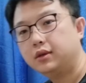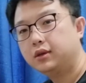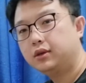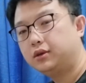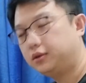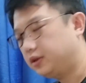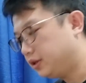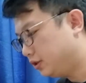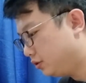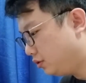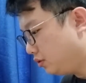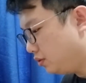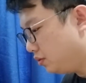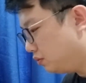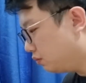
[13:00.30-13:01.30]
Okay,
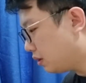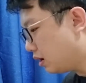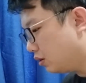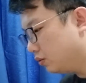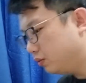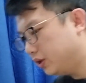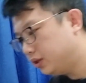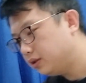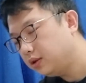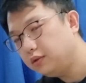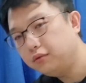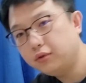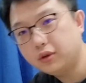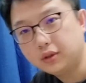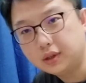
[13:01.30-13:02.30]
so while waiting
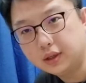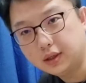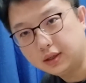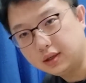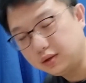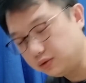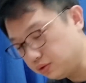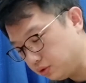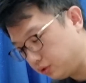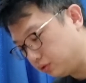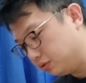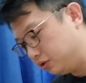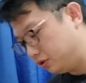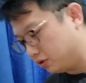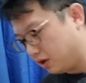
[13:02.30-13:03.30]
for the glue to
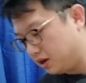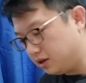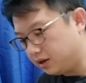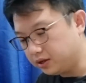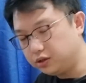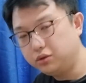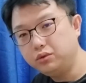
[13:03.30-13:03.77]
dry, let's do